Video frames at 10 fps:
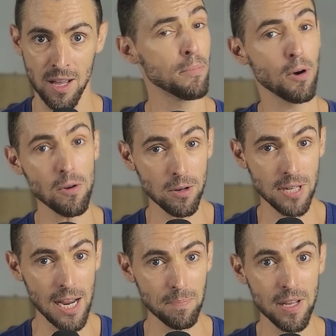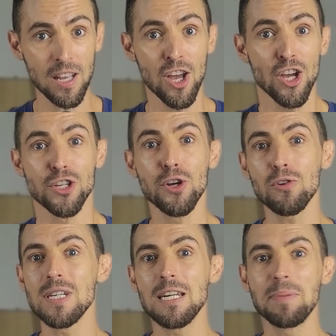Prototyping, you don't
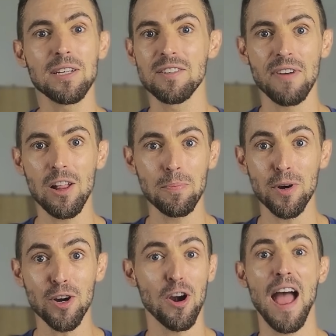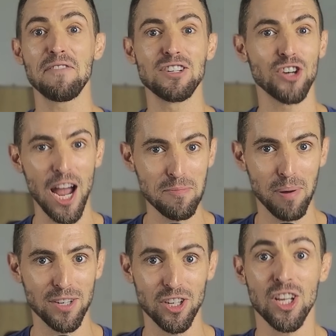need to be a developer or have a giant
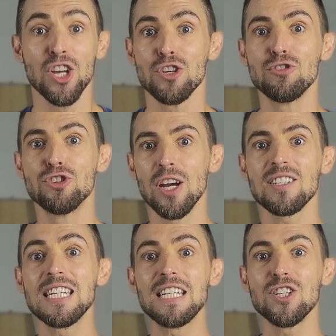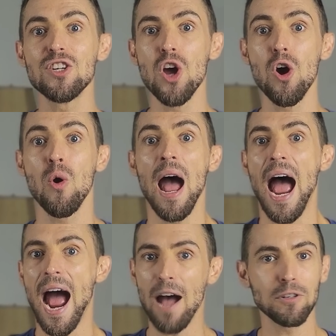budget. You just need to know
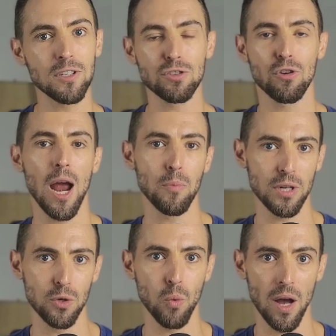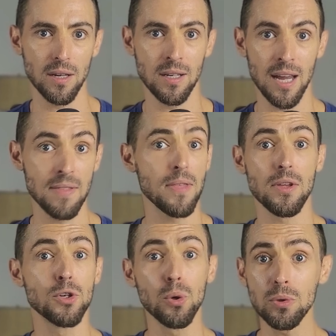how to describe what you want. And then the
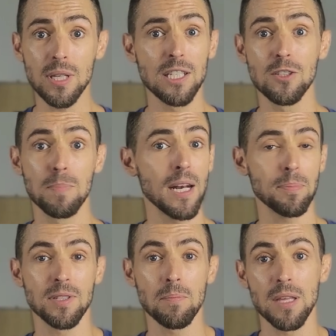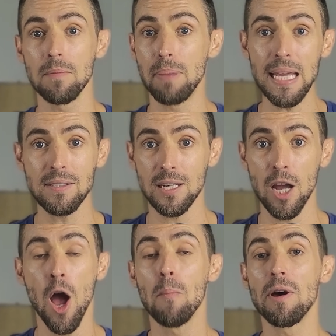tools can spin up something basic
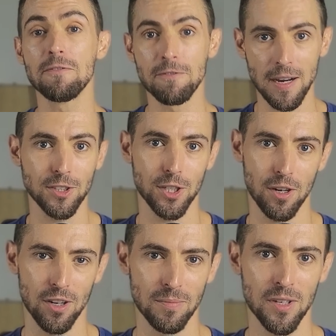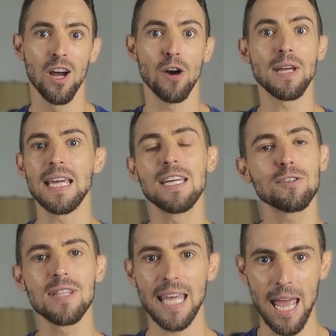but functional. Okay, here's
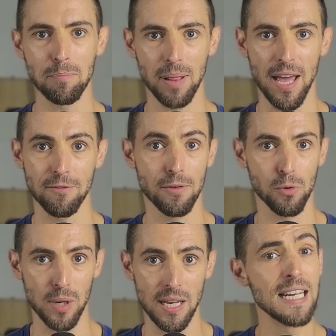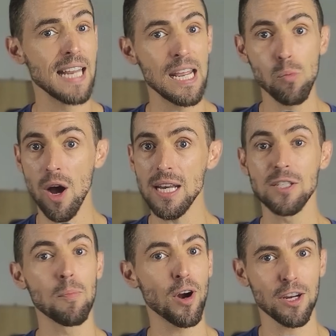the game plan for the week. Day 1 is
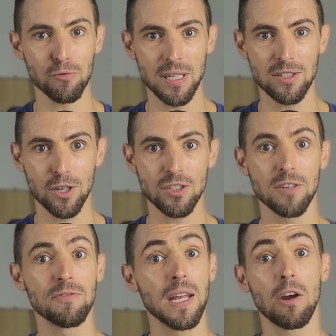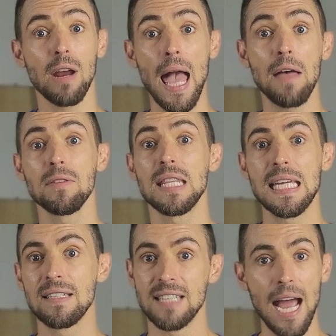market research and figuring out the
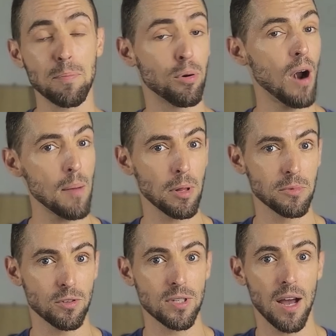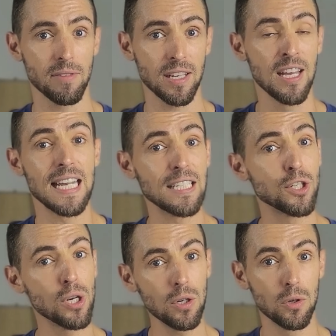exact problem you're solving. Day
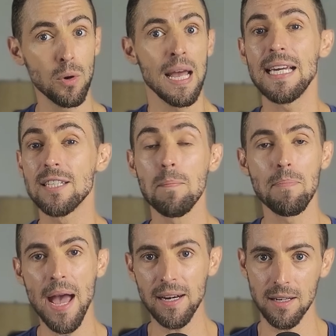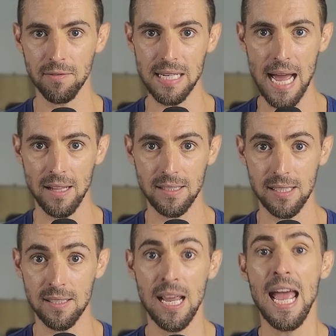2 is competitive
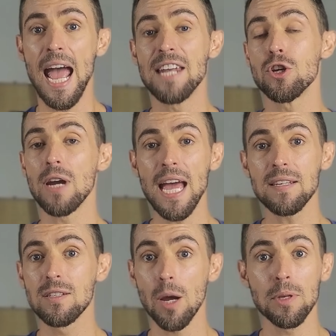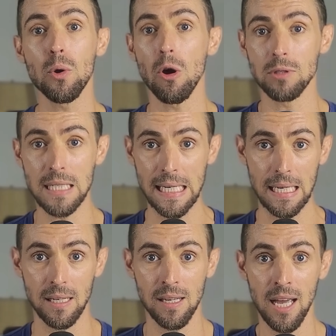analysis and your
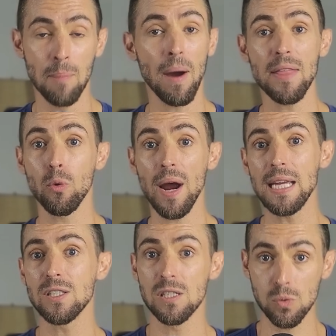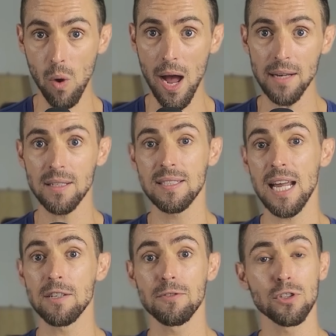SWOT. And by the way, SWOT
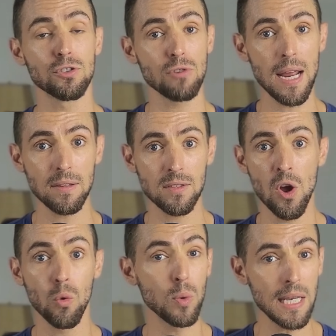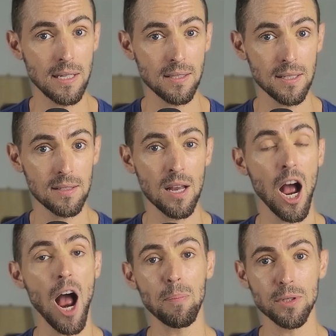stands for strengths, weaknesses,
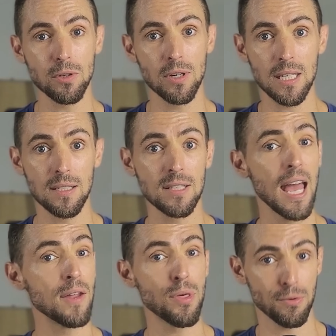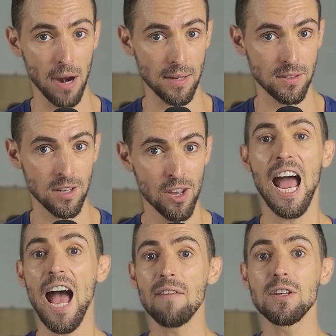opportunities, and threats.
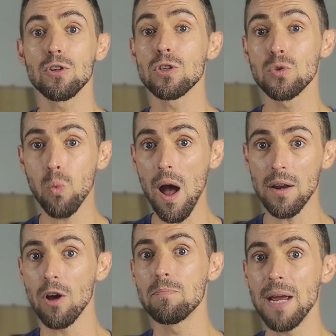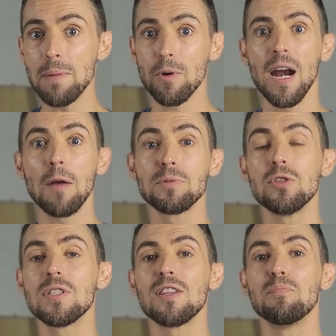Having your SWOT on paper helps you
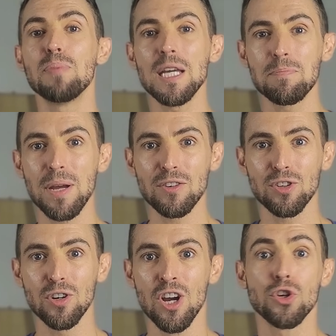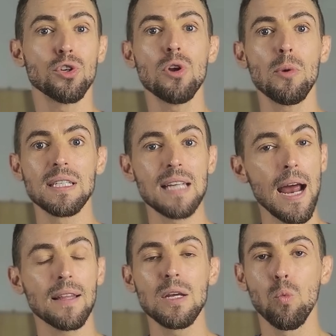see the big picture so you know
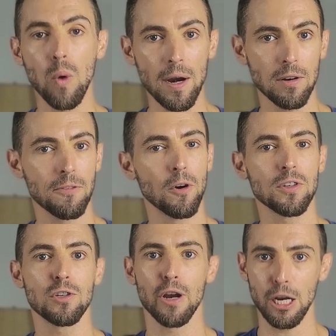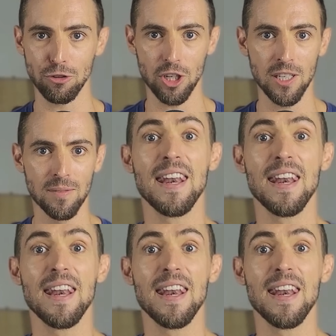exactly where to focus your energy.